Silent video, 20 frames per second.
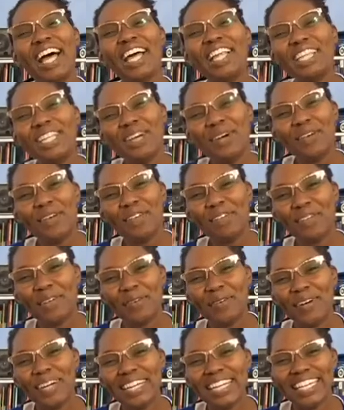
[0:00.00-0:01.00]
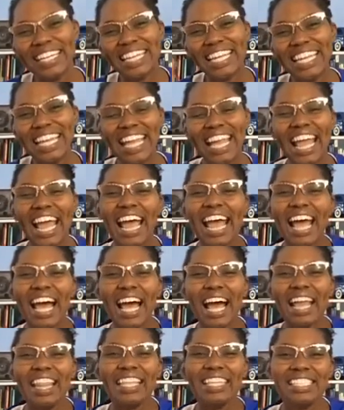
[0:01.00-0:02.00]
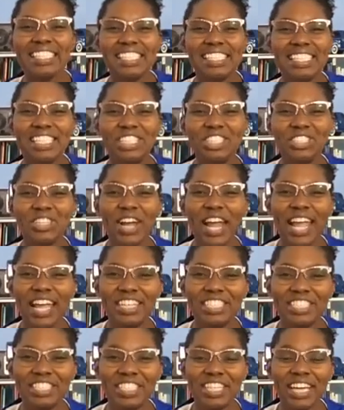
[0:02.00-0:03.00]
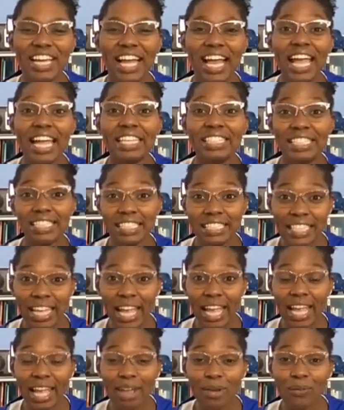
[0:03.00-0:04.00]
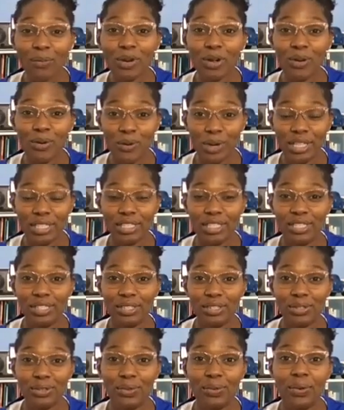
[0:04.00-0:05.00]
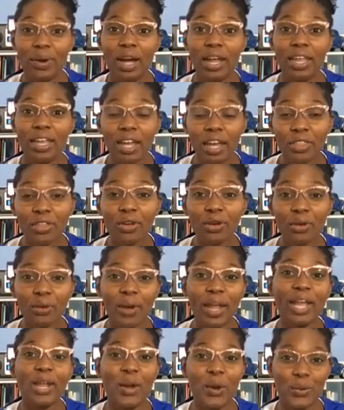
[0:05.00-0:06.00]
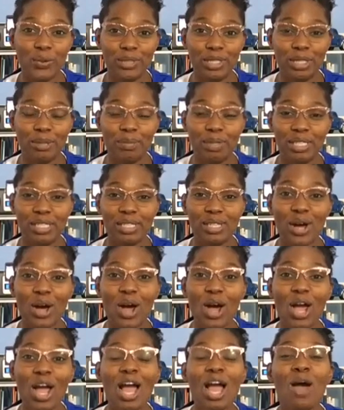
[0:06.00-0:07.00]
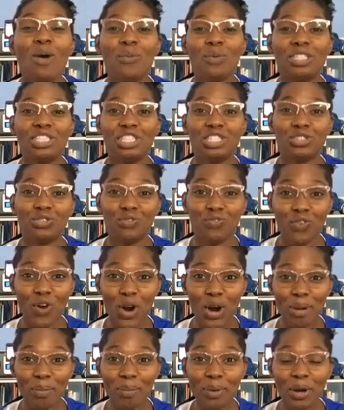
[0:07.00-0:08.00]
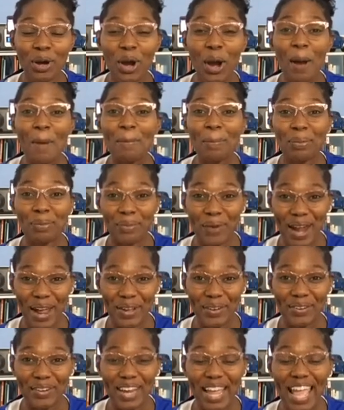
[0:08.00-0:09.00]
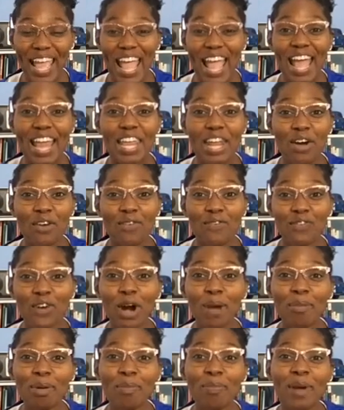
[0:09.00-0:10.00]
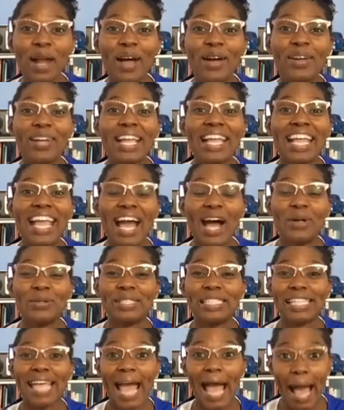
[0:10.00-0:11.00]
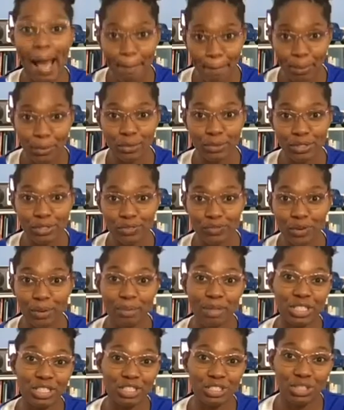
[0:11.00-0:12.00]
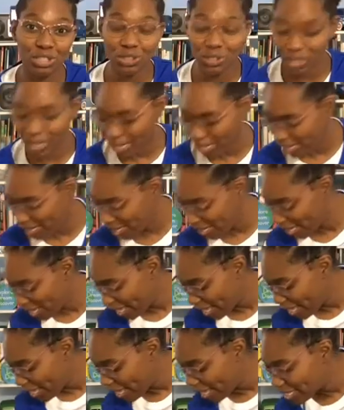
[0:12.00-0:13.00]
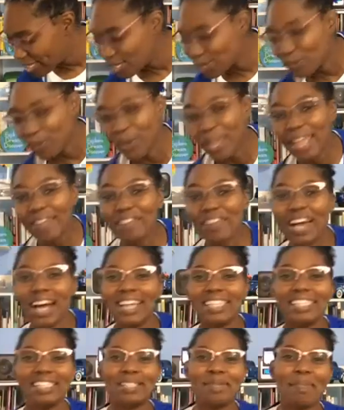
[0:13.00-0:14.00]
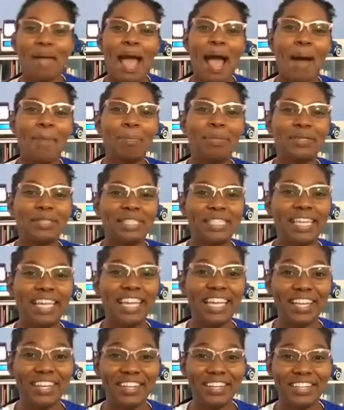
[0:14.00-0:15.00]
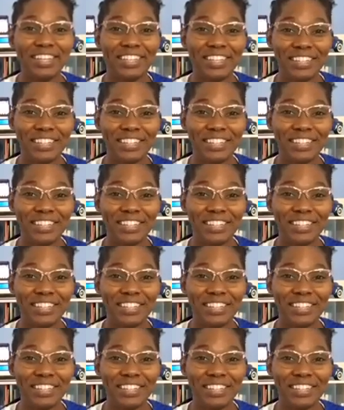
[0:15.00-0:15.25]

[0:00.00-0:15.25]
Hello everyone, this is Teacher Angela, and today we're going to do another great OTB song, which is Farmer Brown. Now Farmer Brown counts apples from his tree. So we've got some apples here.